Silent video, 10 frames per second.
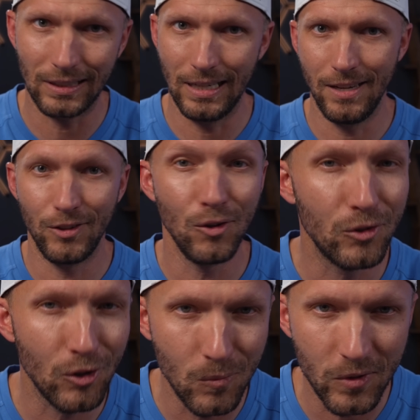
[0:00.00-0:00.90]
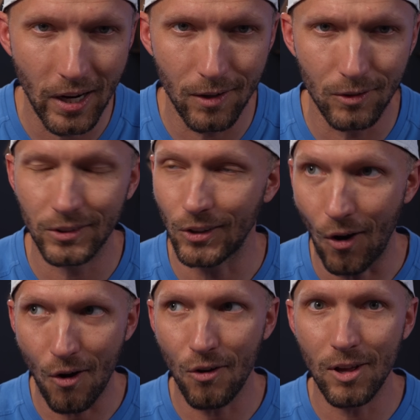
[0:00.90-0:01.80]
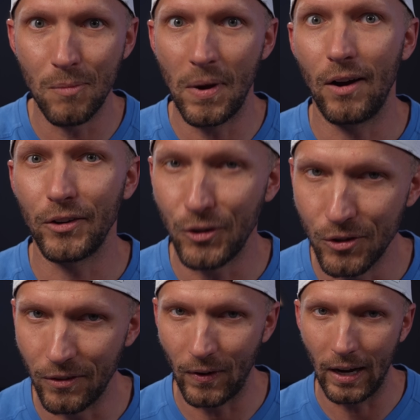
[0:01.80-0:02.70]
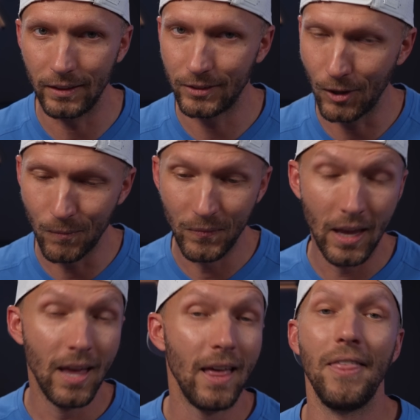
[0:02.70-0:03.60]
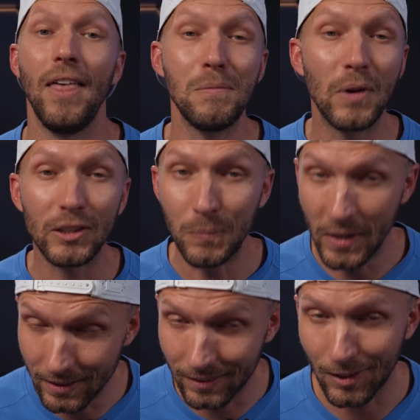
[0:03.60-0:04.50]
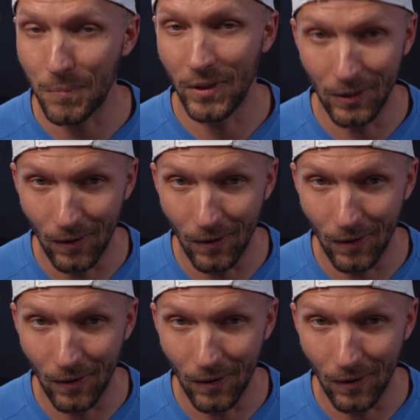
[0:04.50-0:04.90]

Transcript: and YouTube channels all about UniFi. So that must mean something,